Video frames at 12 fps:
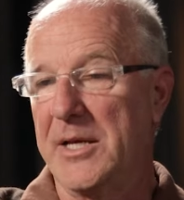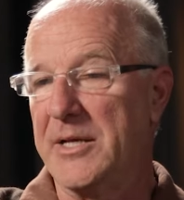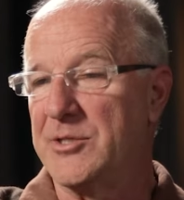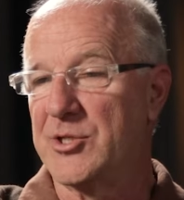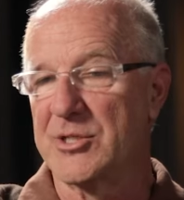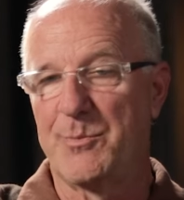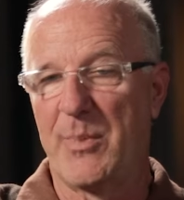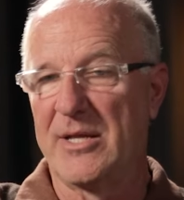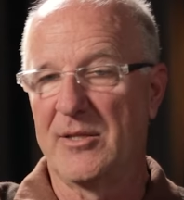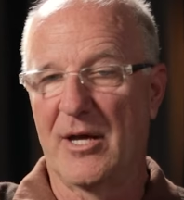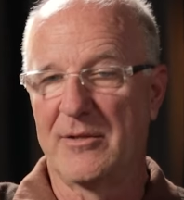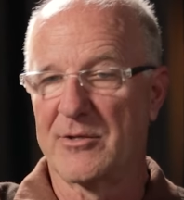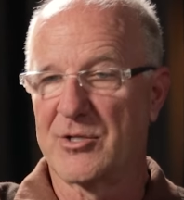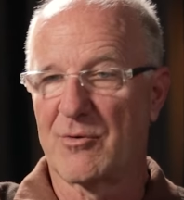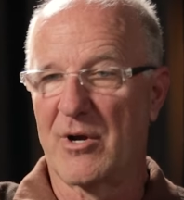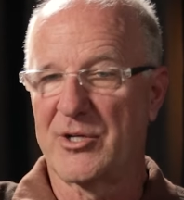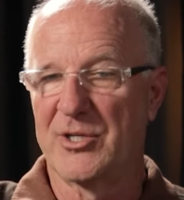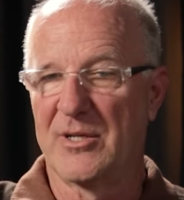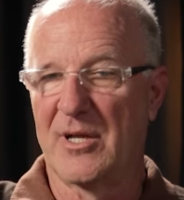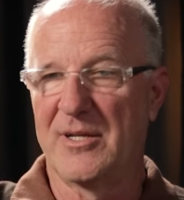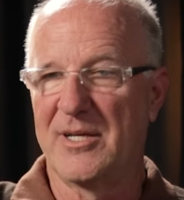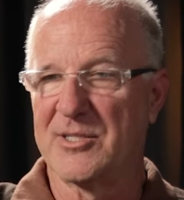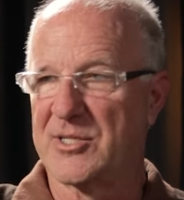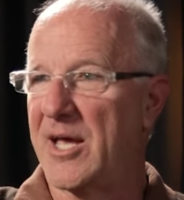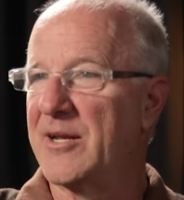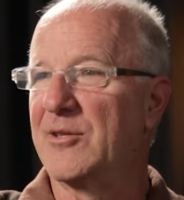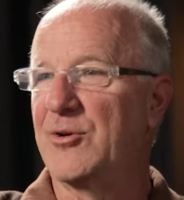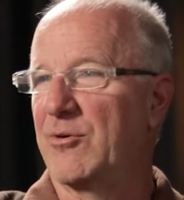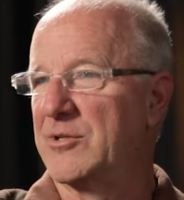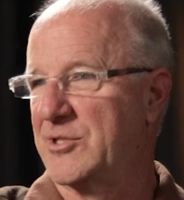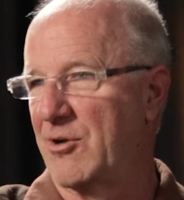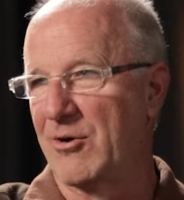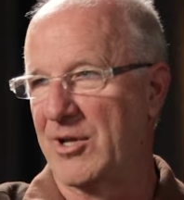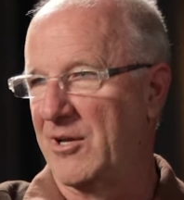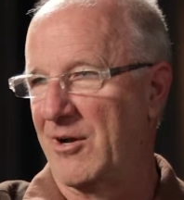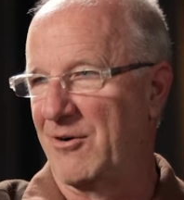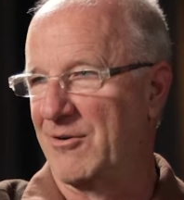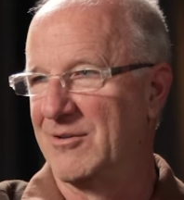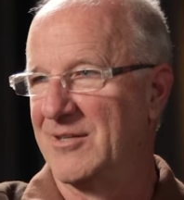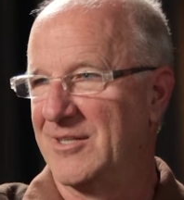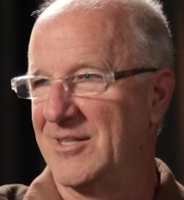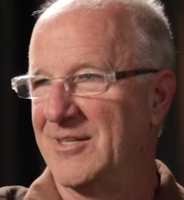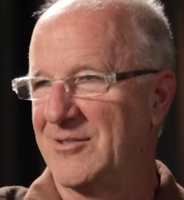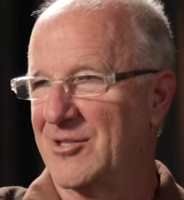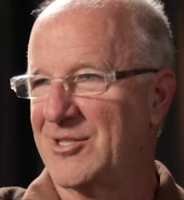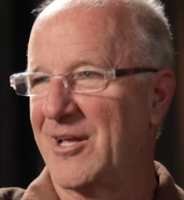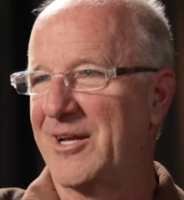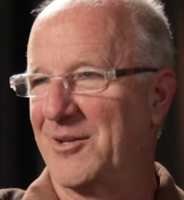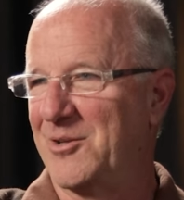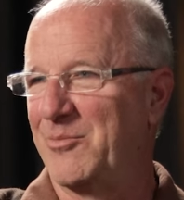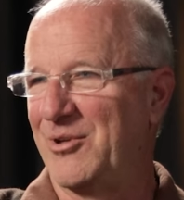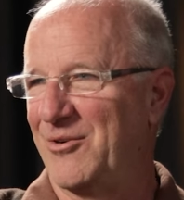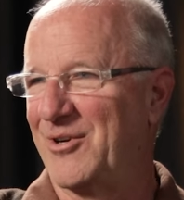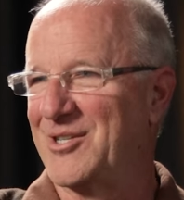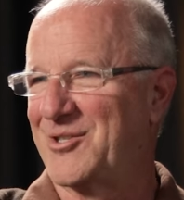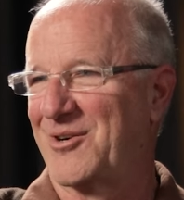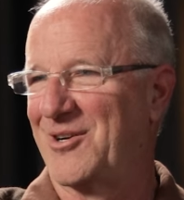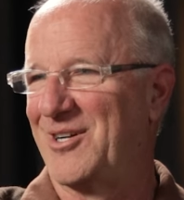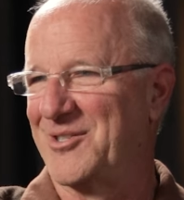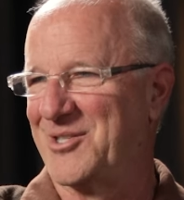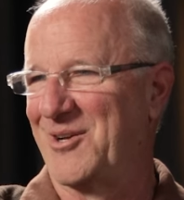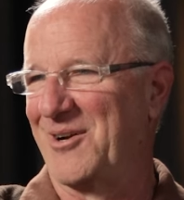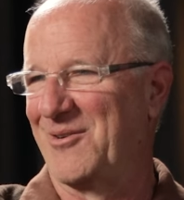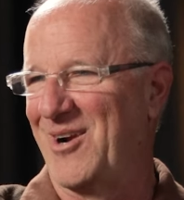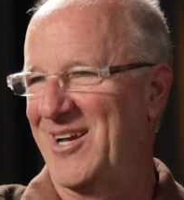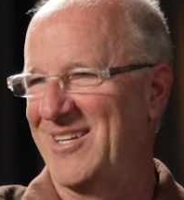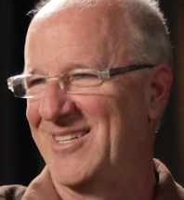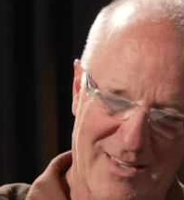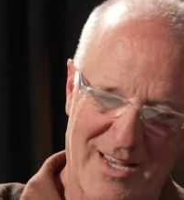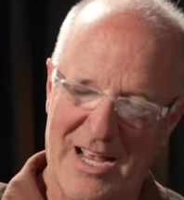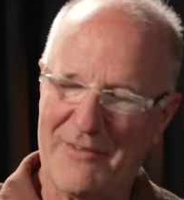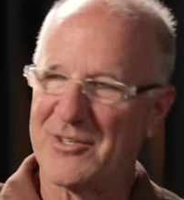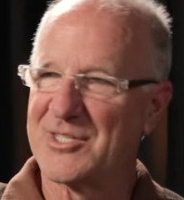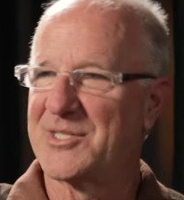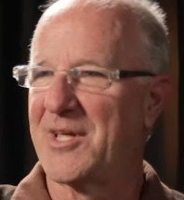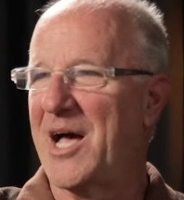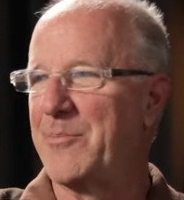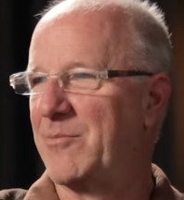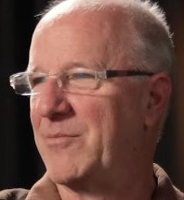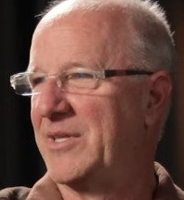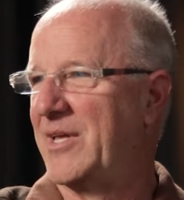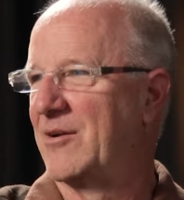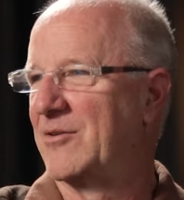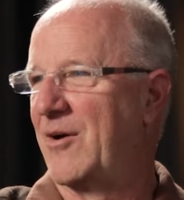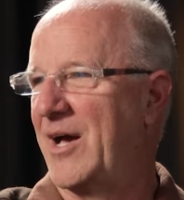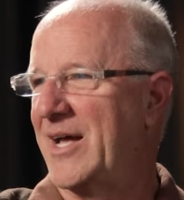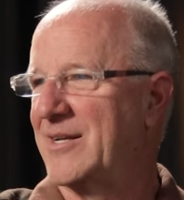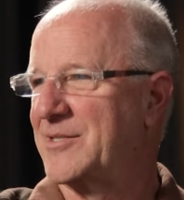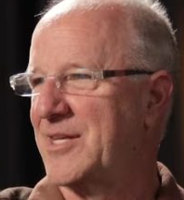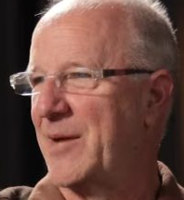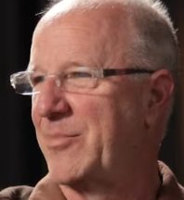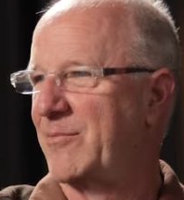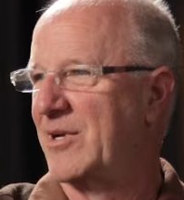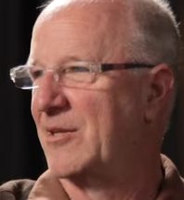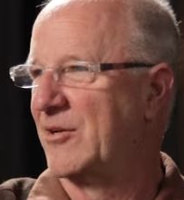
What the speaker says: He's just bent on destruction and he's headed towards Tokyo, just like in the Blue Oyster Cult song, right? They have to stop him and they don't know how to stop him.